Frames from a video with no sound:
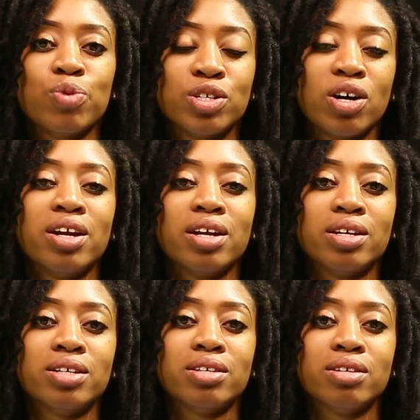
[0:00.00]
were taught
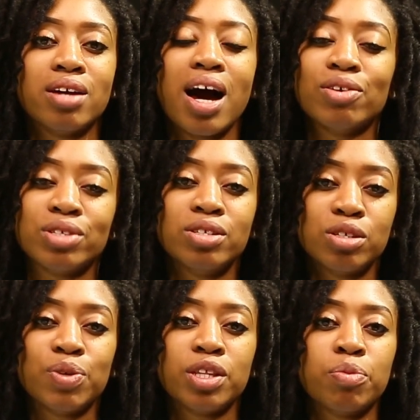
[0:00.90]
how to
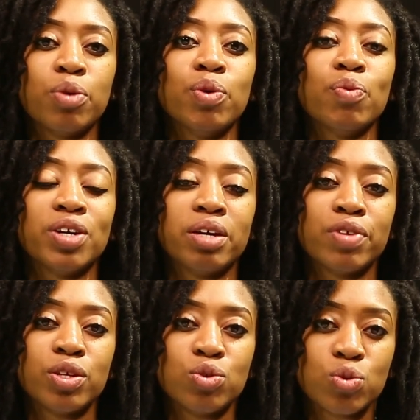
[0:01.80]
deal with them, or we weren't
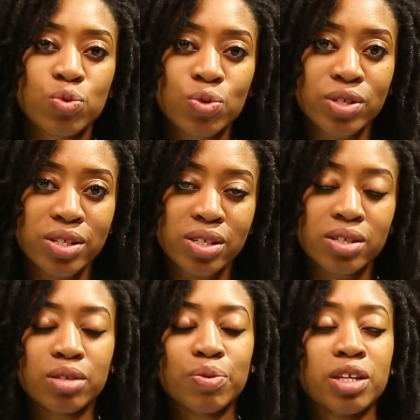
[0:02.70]
given the tools to
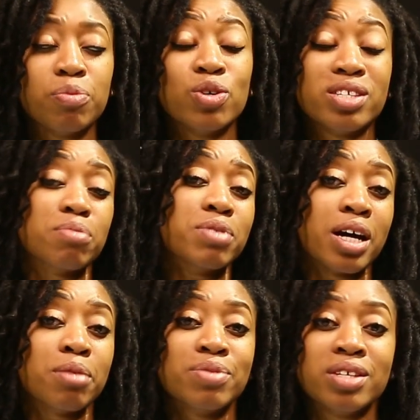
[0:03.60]
deal with them, or
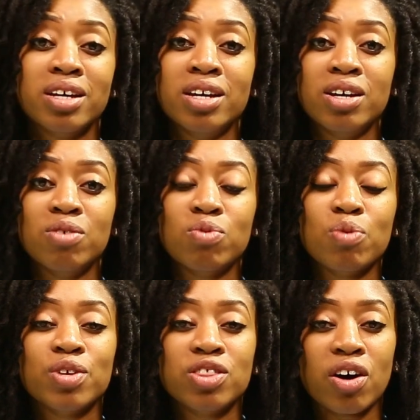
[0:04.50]
sometimes what
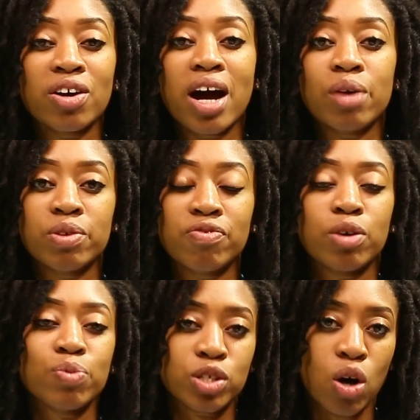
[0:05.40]
we thought or how we
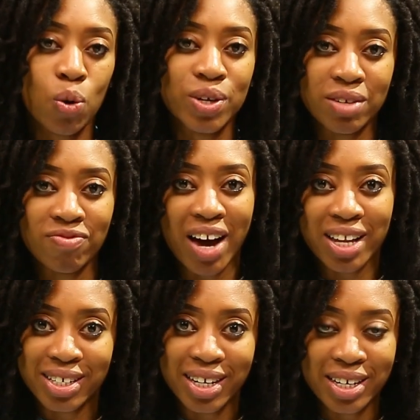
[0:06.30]
felt was always
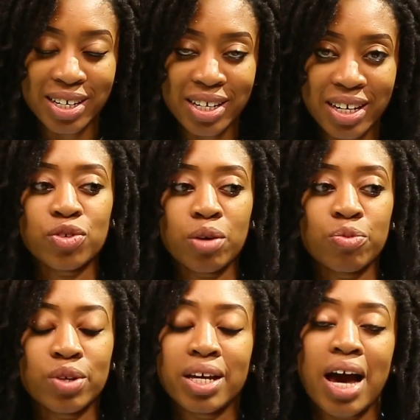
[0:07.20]
invalidated. So I'm
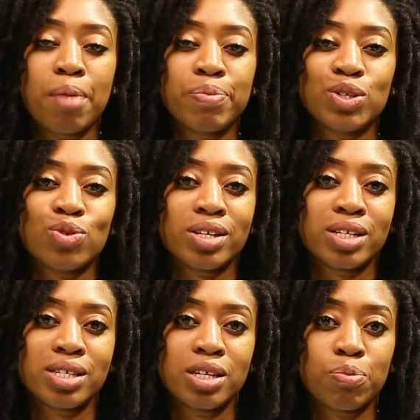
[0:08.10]
really happy to at
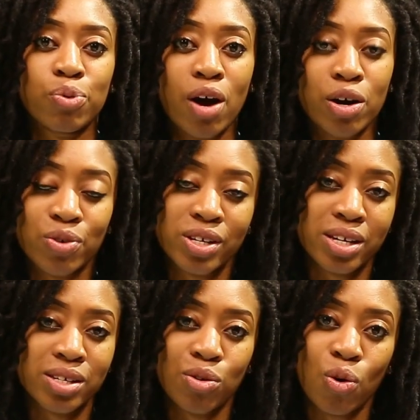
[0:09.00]
least see progress
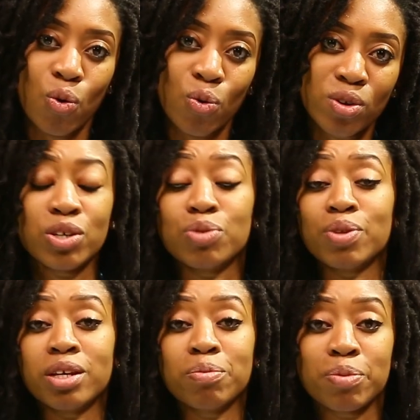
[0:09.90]
as a whole, also with
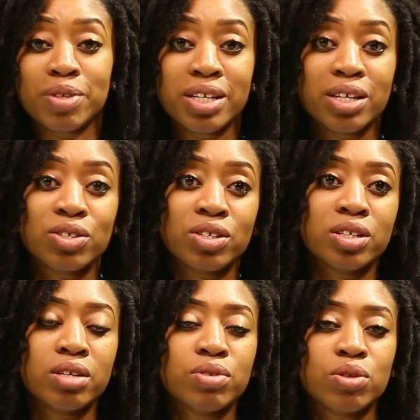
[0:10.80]
the
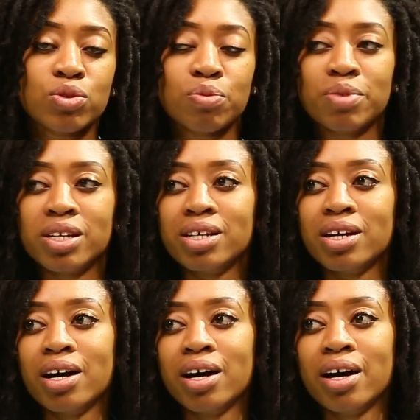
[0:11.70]
implementation of social
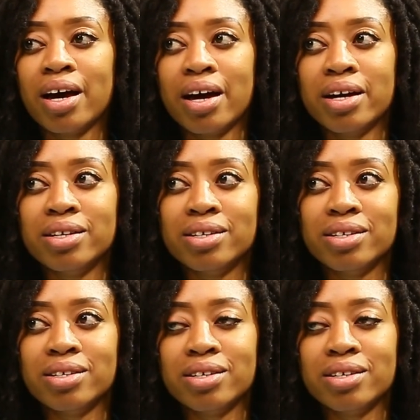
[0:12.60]
media. And